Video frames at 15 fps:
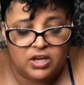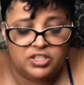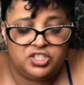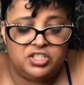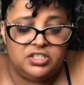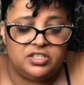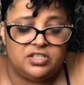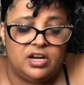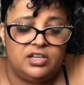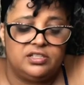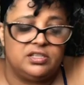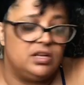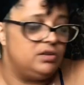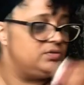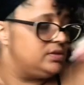shit
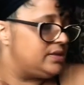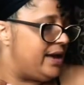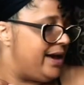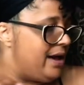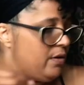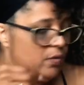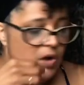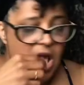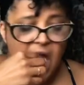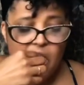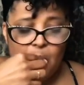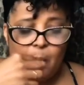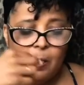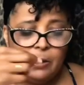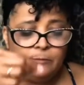starts to go sour
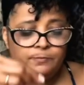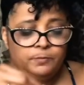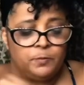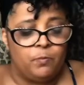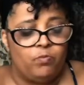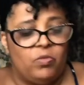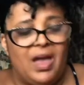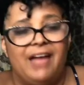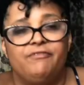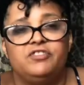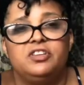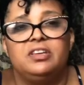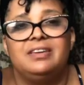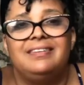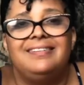
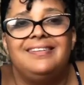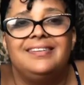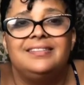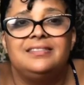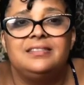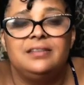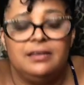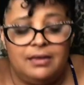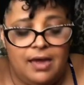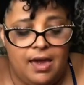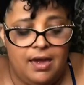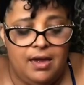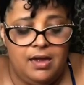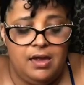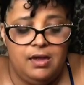after the kids then
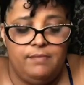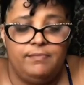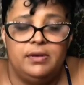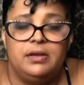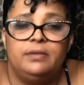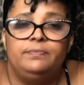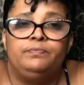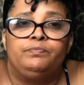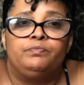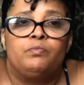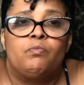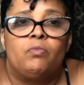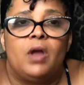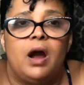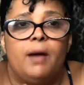came and
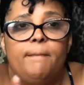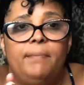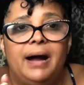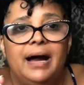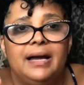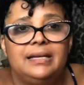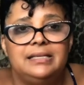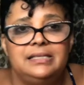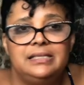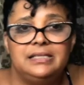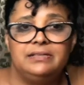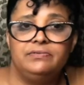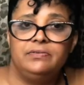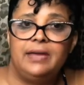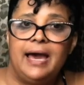our bodies
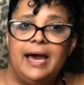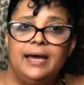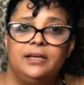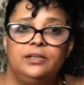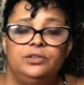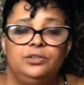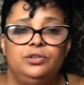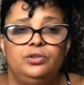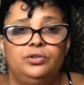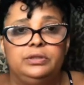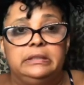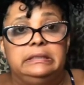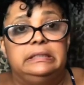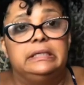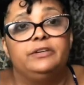have gotten a
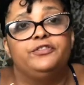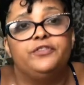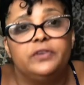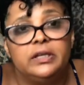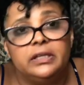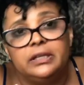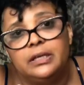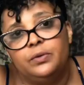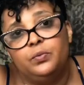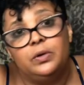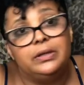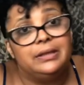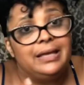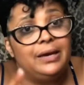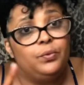little different than
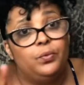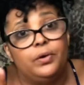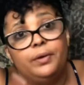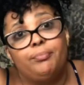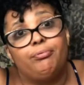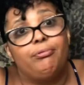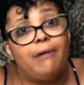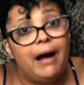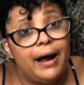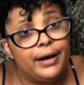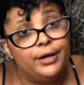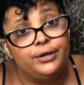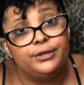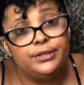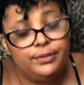what they were
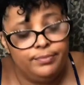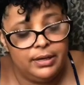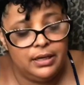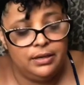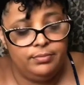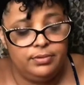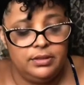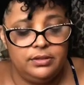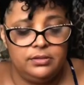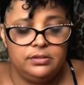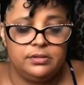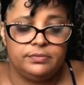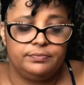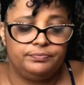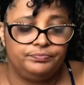prior to babies.